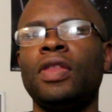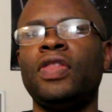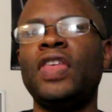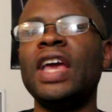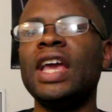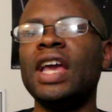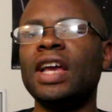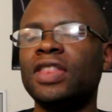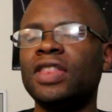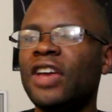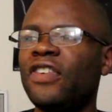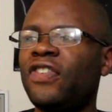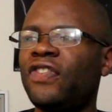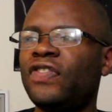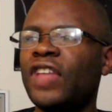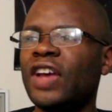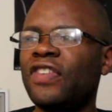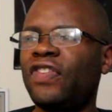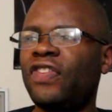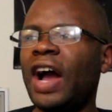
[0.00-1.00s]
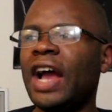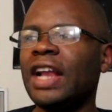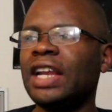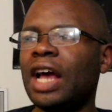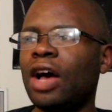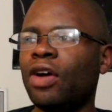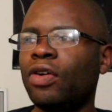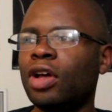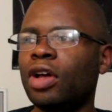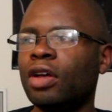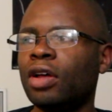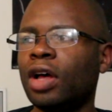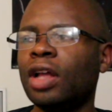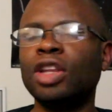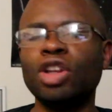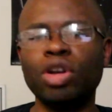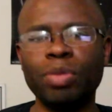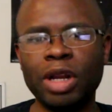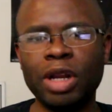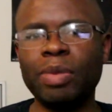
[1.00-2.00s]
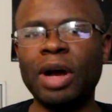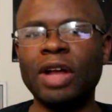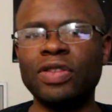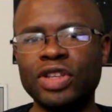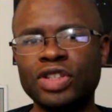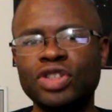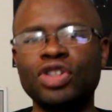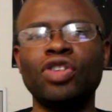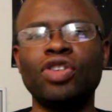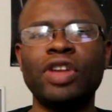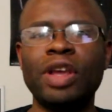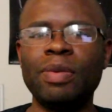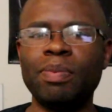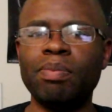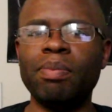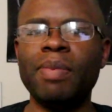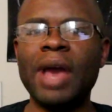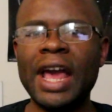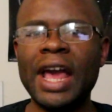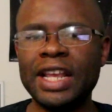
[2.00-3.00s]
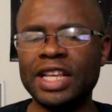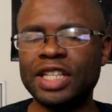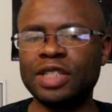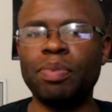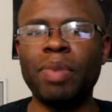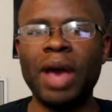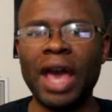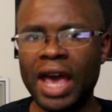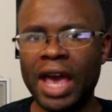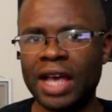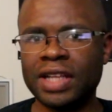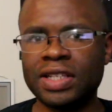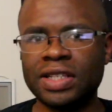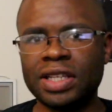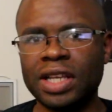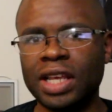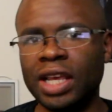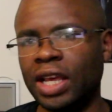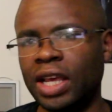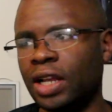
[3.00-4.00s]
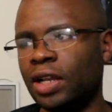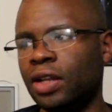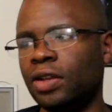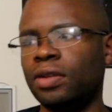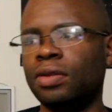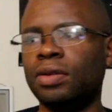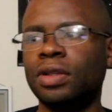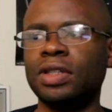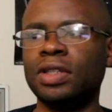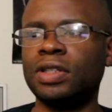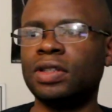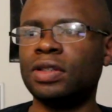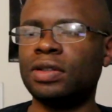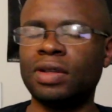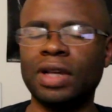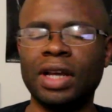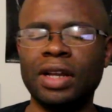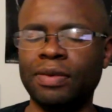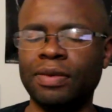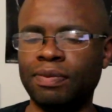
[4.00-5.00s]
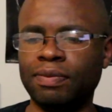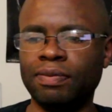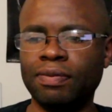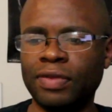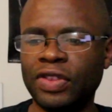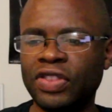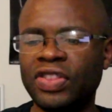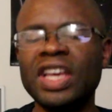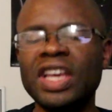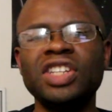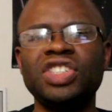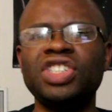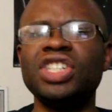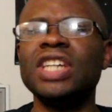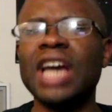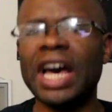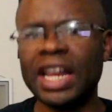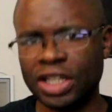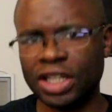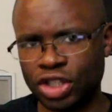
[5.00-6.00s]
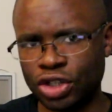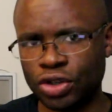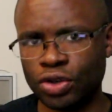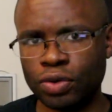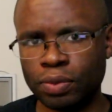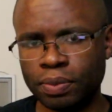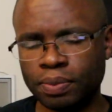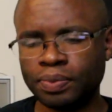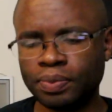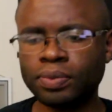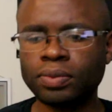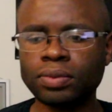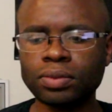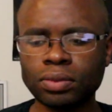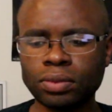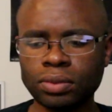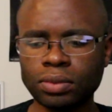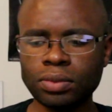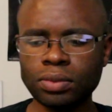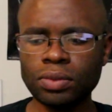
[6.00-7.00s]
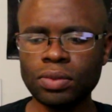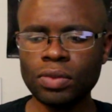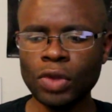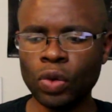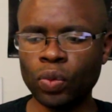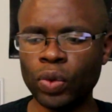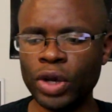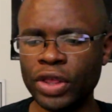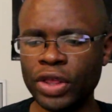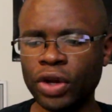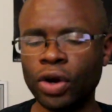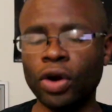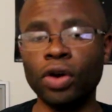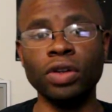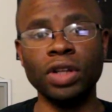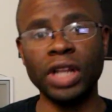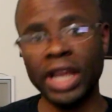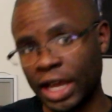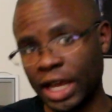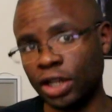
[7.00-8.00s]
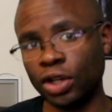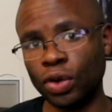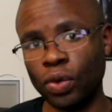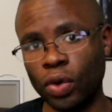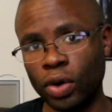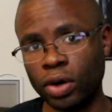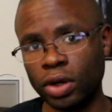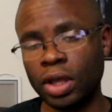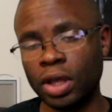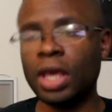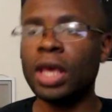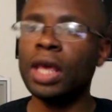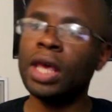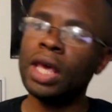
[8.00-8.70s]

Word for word: they they they find out a little bit about this girl named Maddie's past and this kind of thing she got into with her landlord.